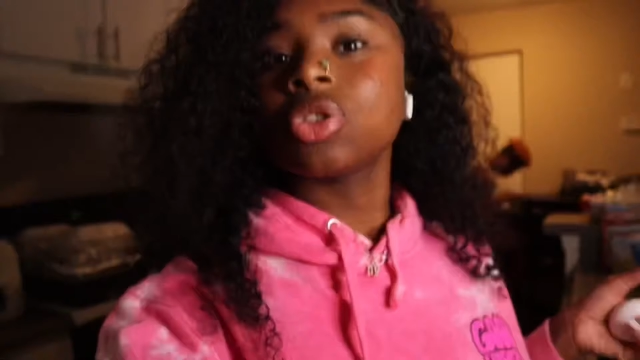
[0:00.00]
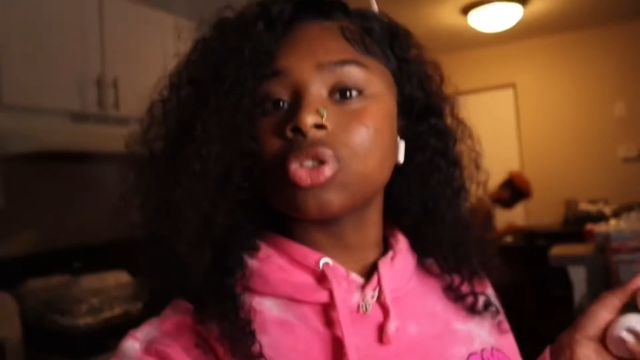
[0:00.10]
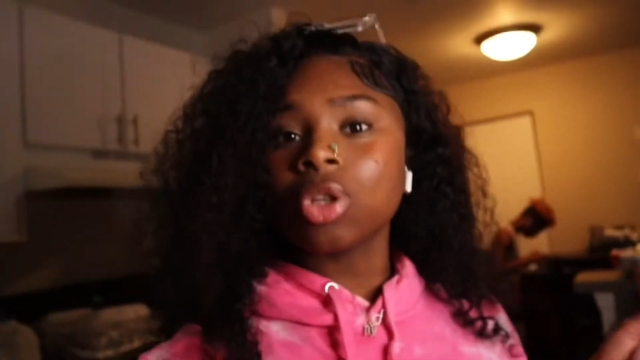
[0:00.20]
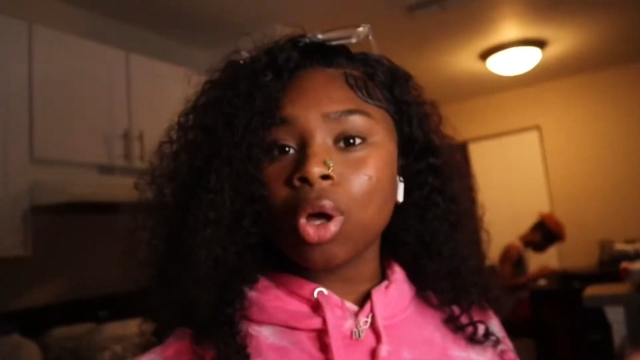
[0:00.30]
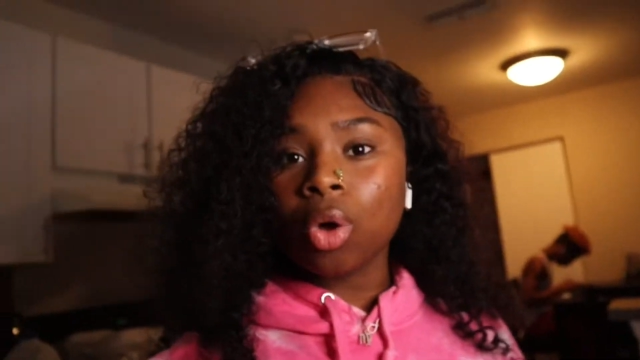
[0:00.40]

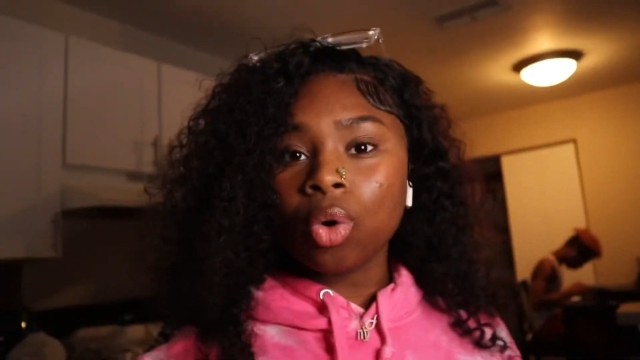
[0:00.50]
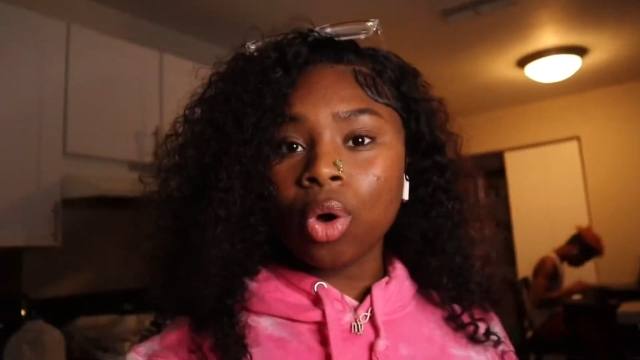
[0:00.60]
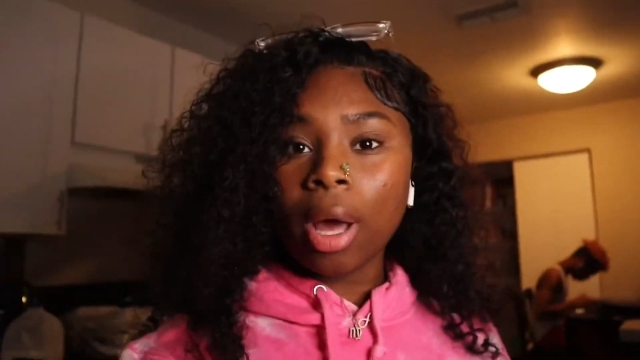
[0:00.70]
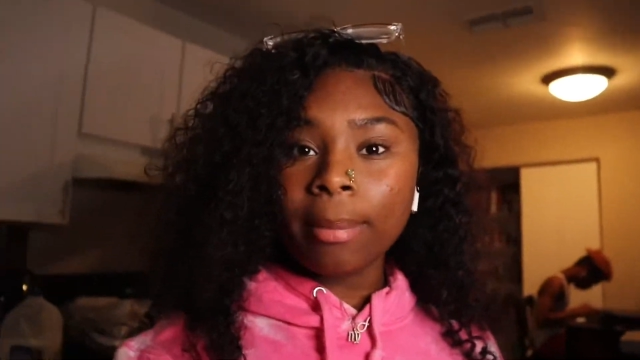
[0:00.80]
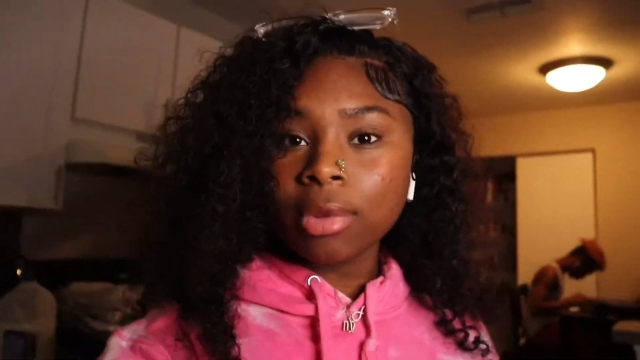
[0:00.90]
So
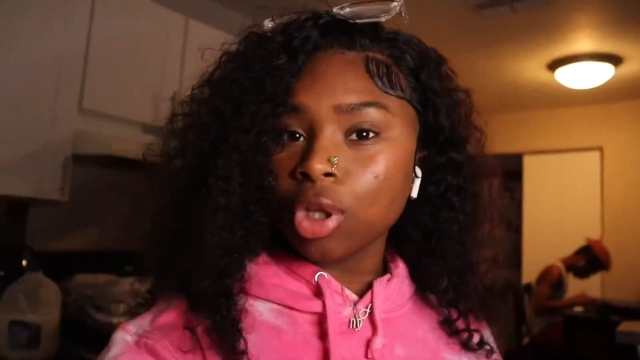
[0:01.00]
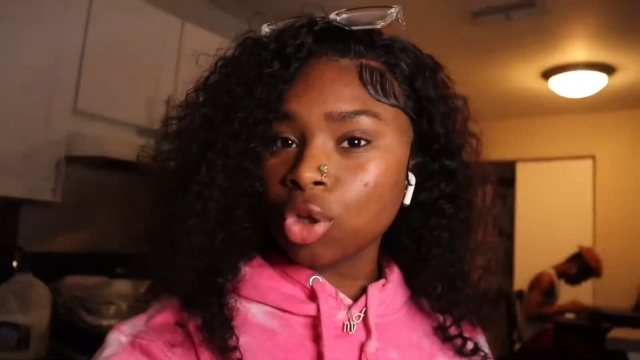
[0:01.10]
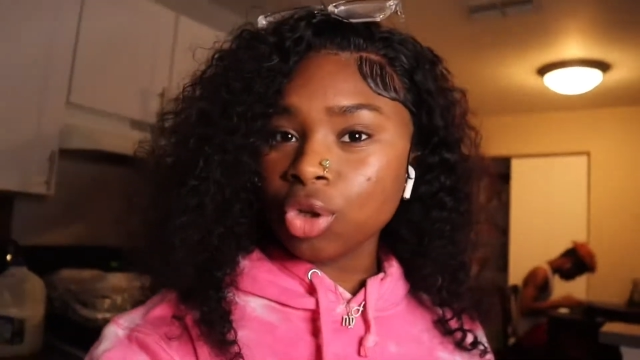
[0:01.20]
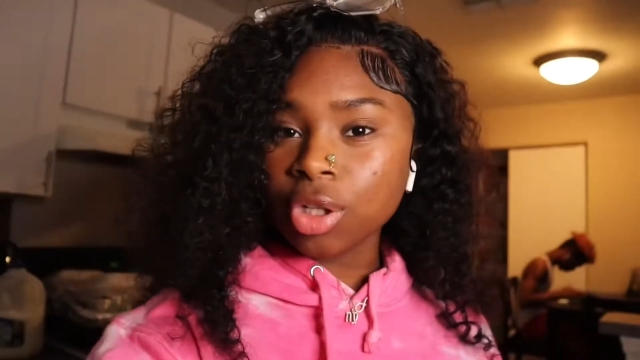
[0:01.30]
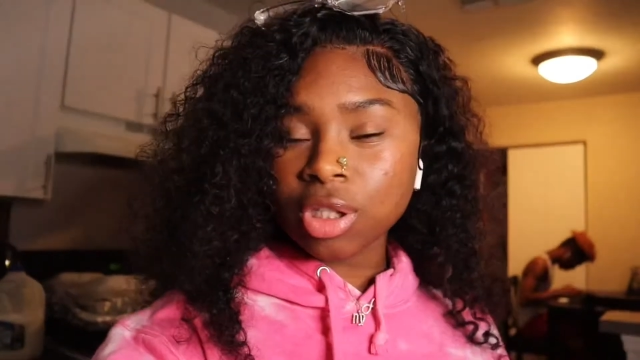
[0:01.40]
I'm
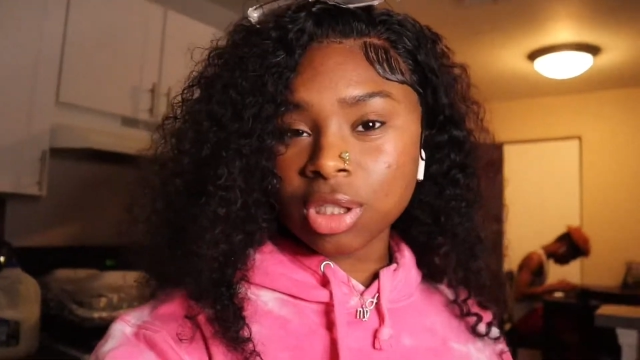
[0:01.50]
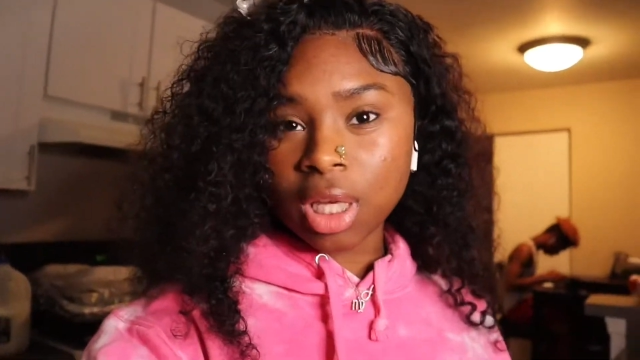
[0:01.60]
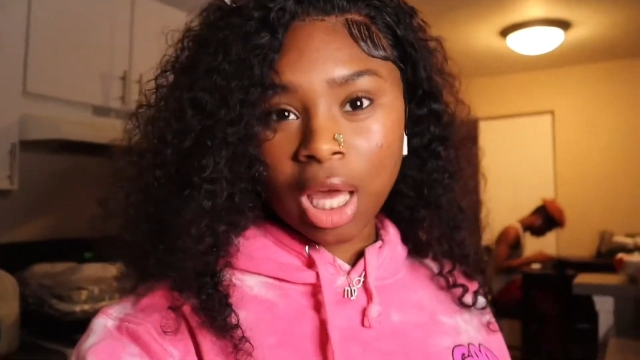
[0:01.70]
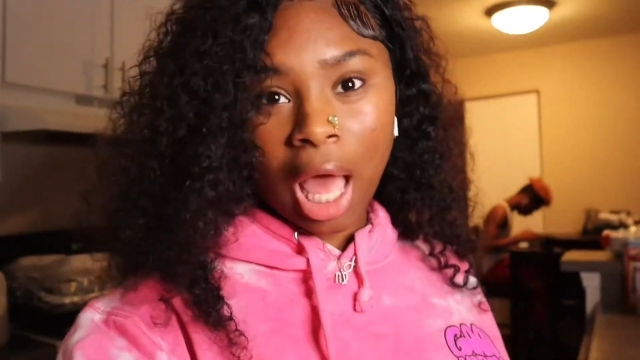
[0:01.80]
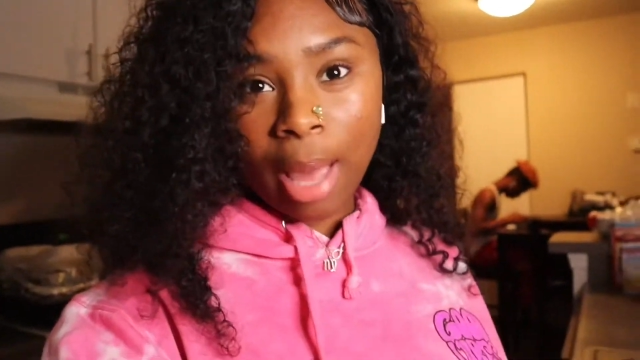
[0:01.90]
literally just
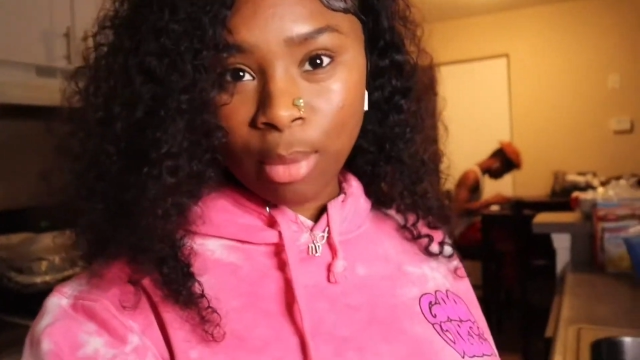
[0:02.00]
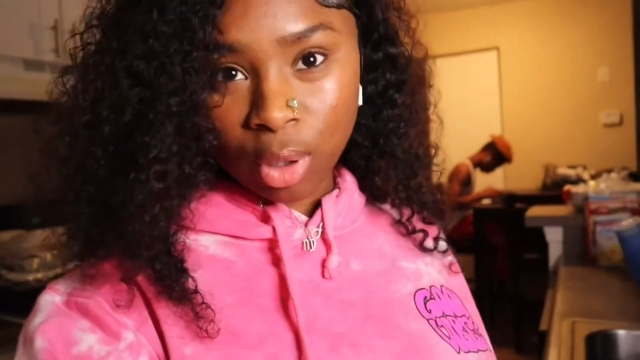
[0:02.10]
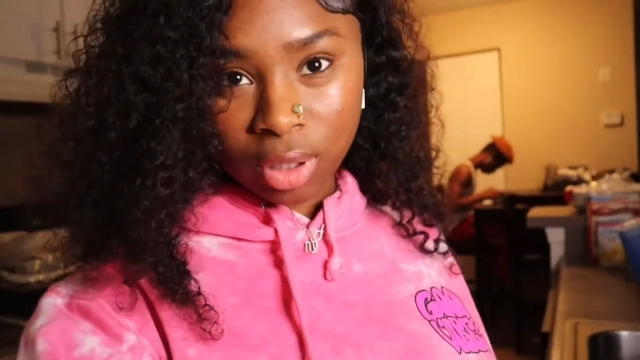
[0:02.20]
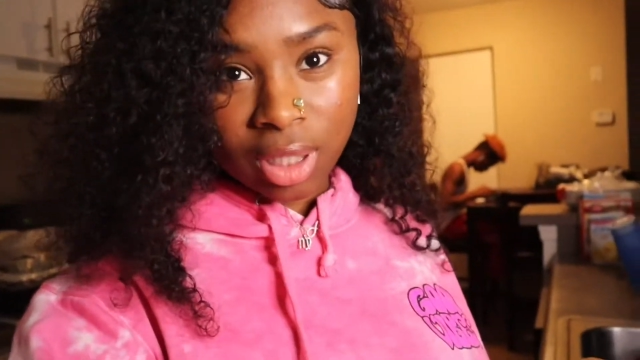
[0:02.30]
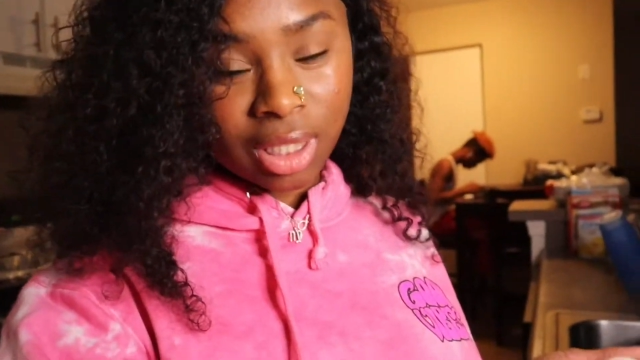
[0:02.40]
like
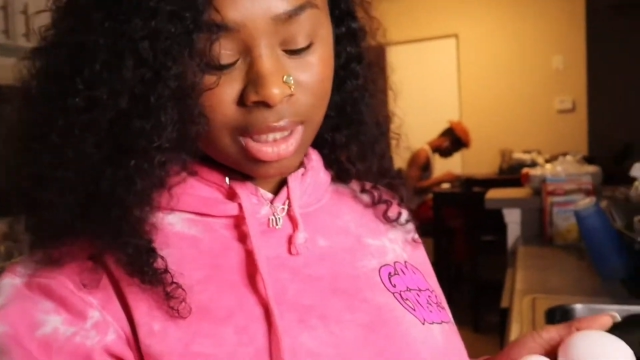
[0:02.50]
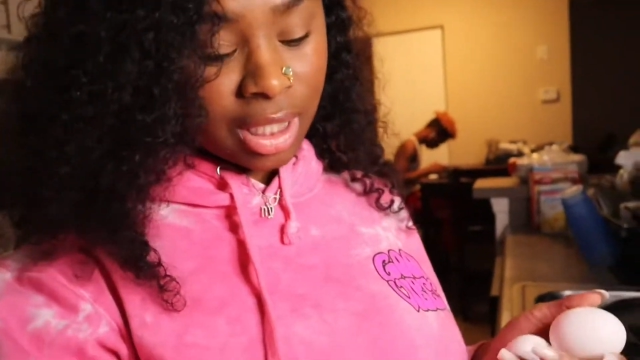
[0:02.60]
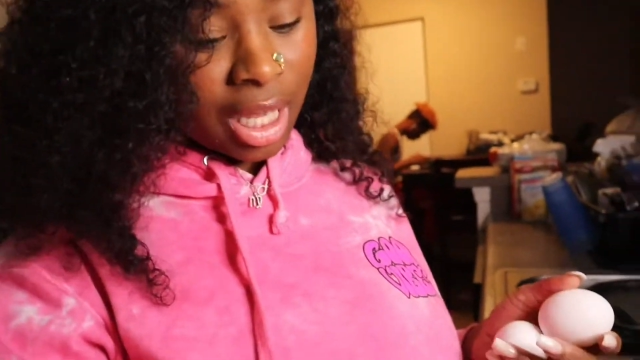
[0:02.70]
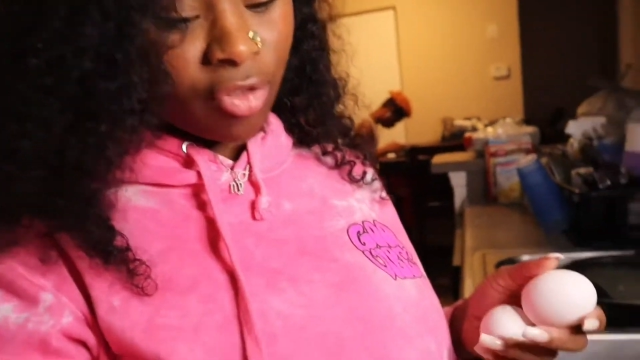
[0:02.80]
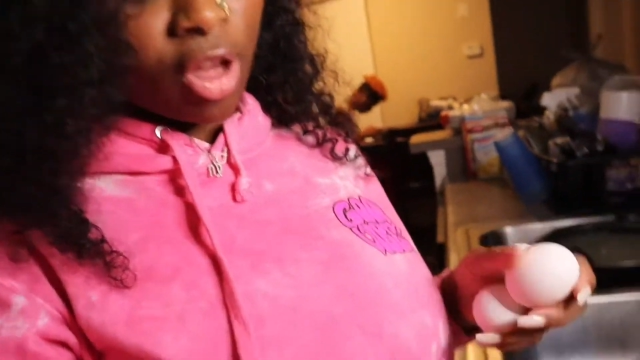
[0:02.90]
eyeballing it because I have